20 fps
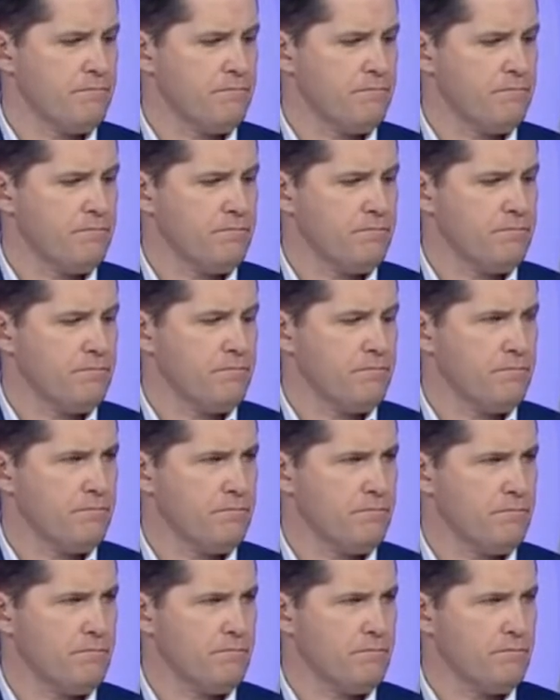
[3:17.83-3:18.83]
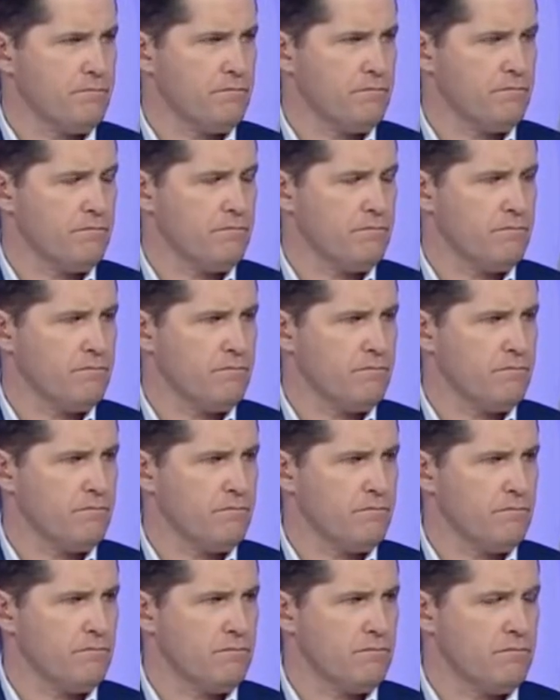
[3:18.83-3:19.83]

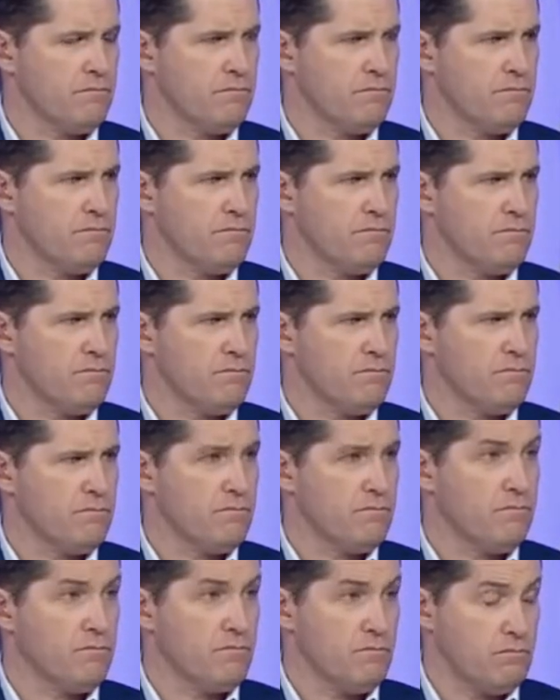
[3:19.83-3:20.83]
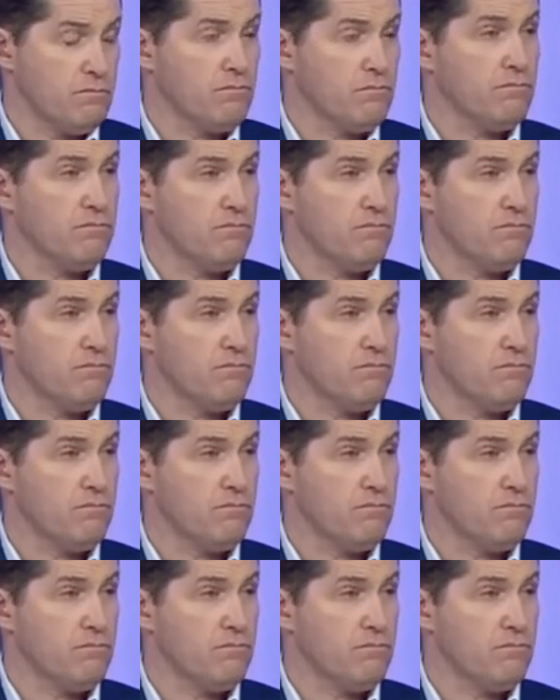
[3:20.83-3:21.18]
[no speech]